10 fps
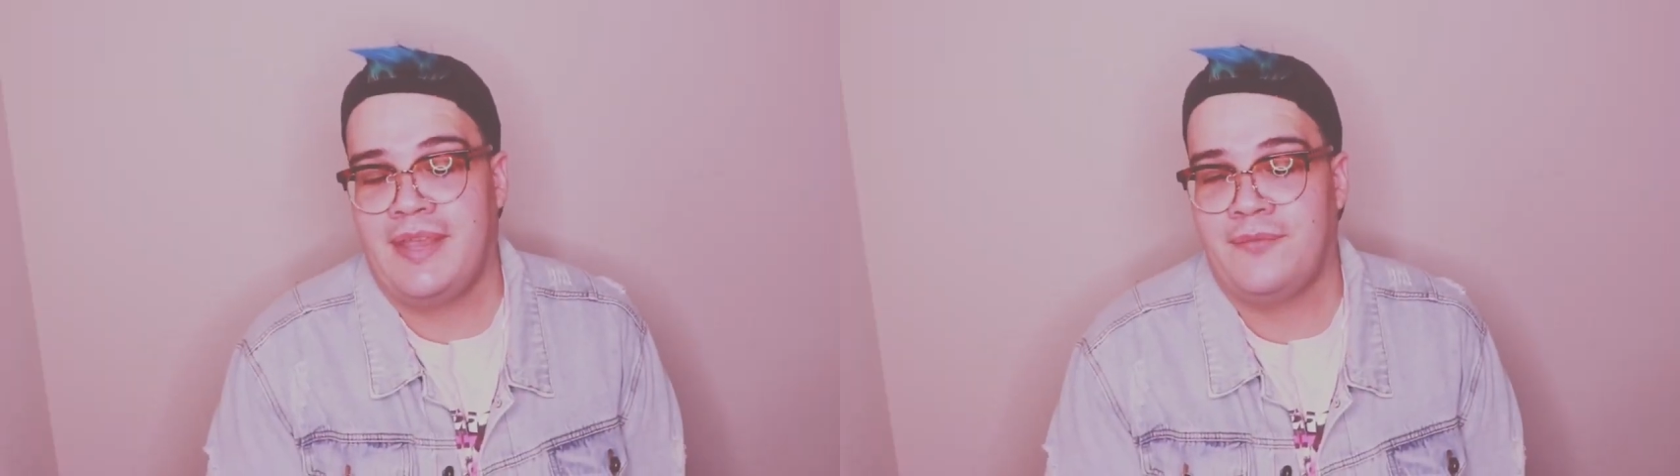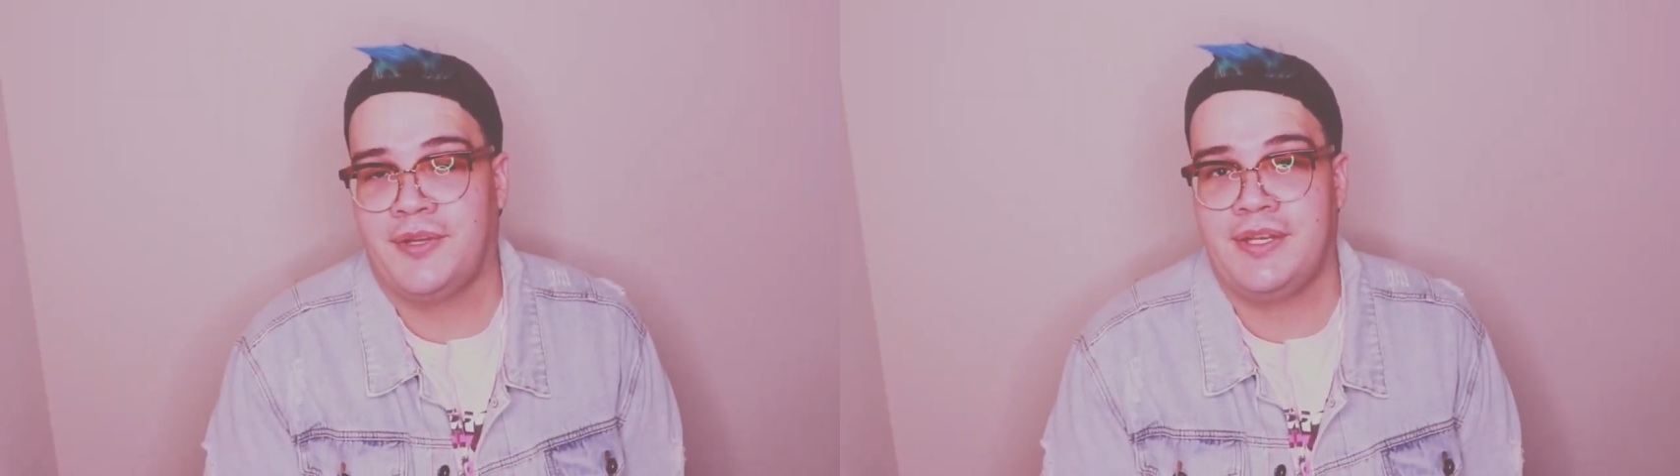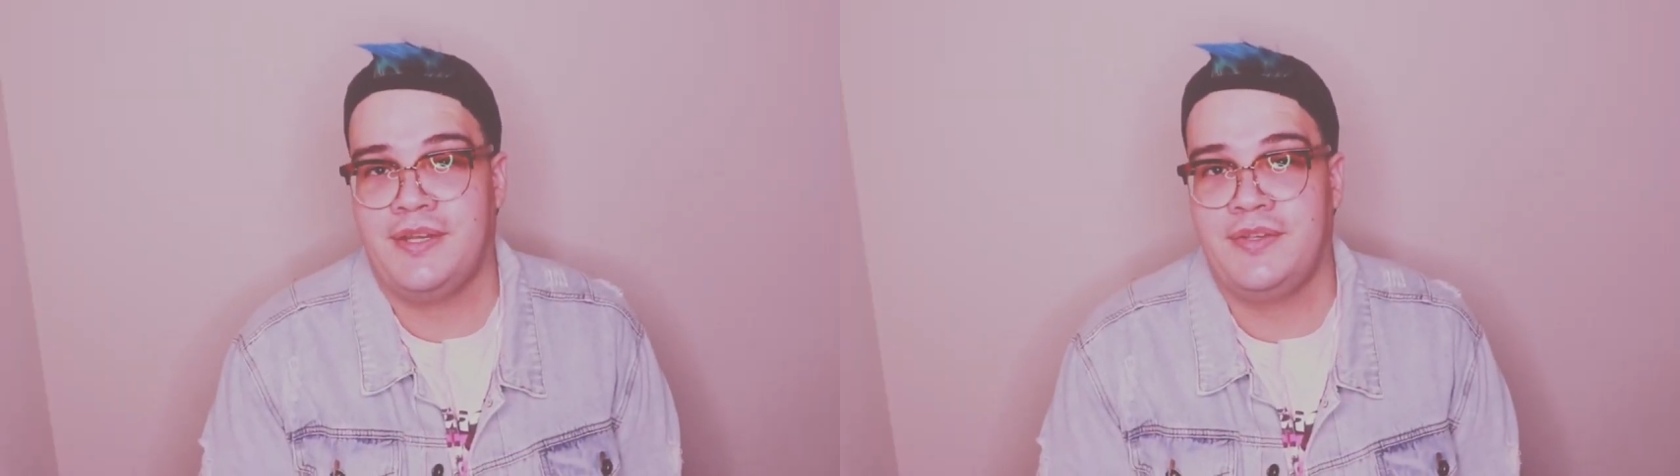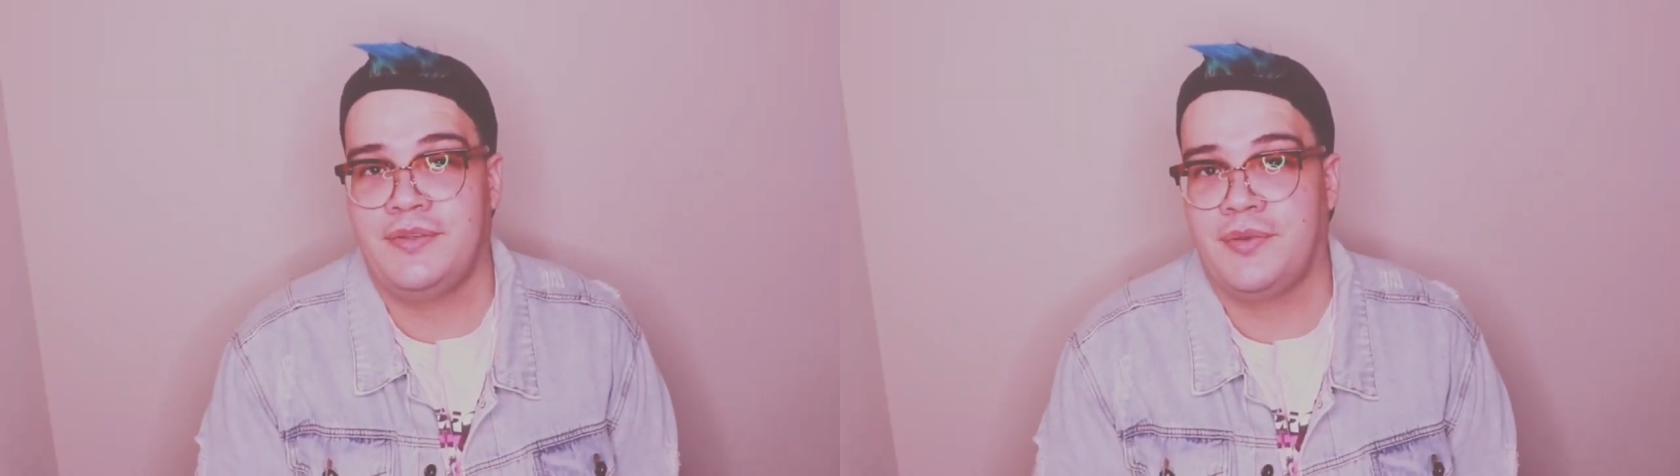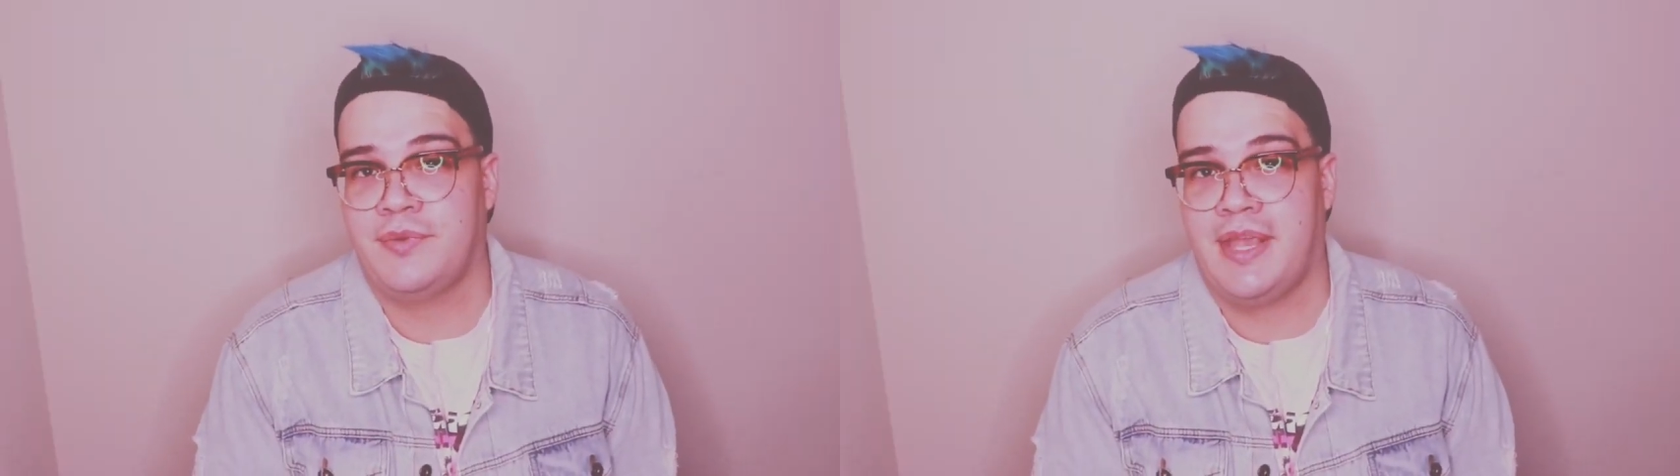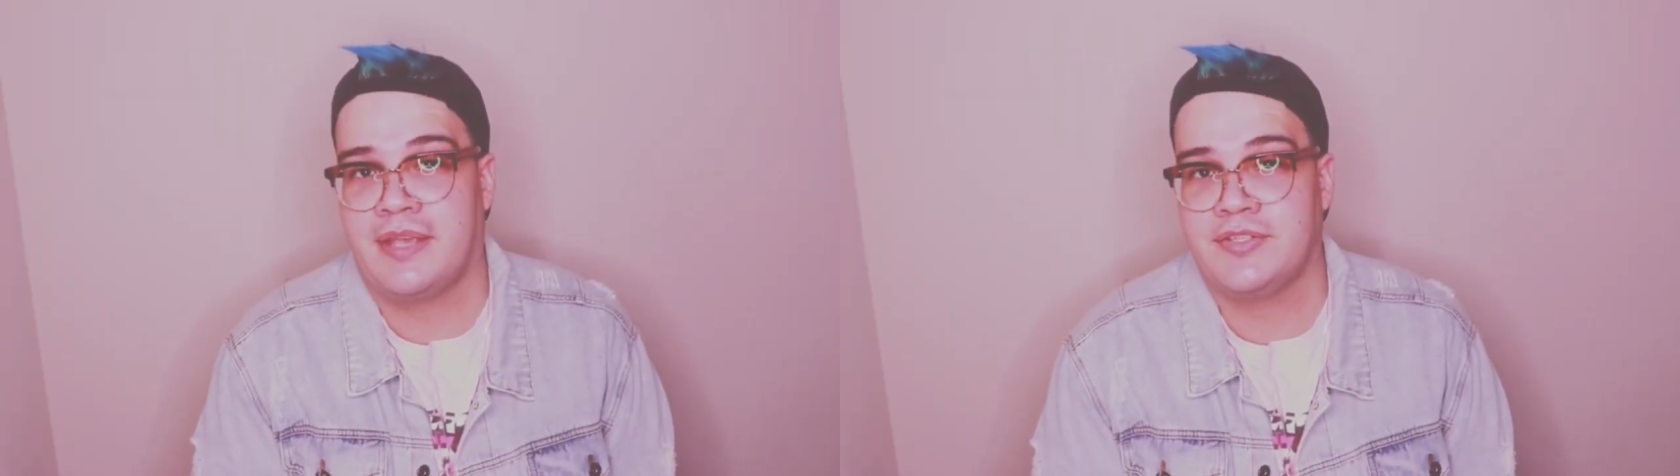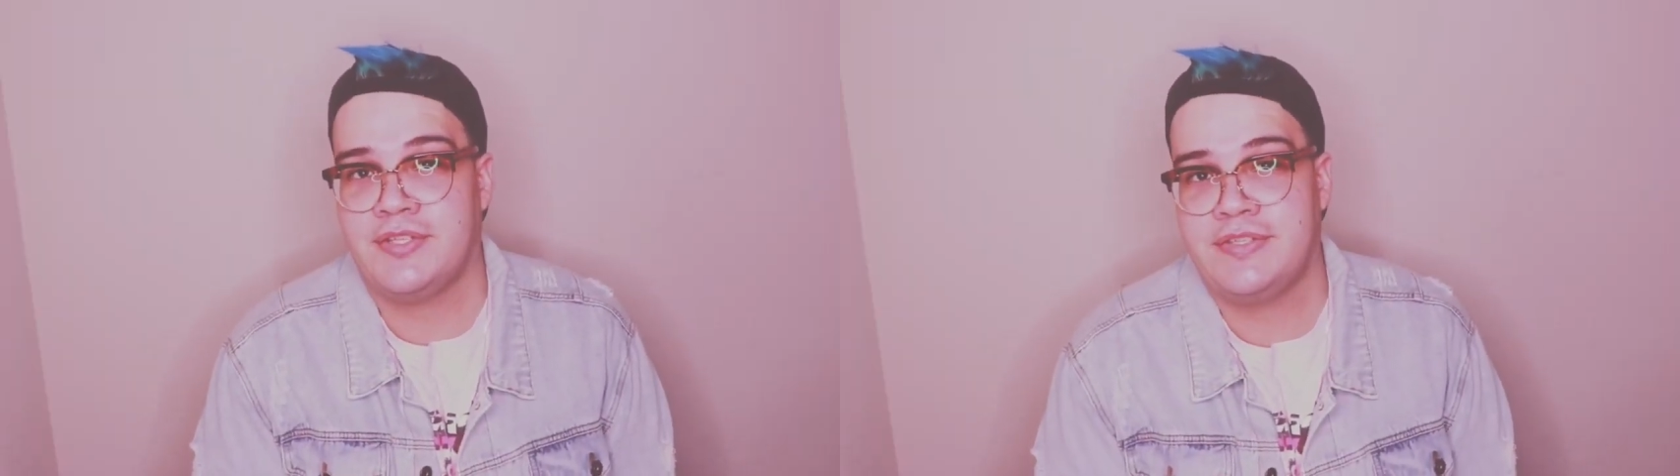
and we're gonna do a reaction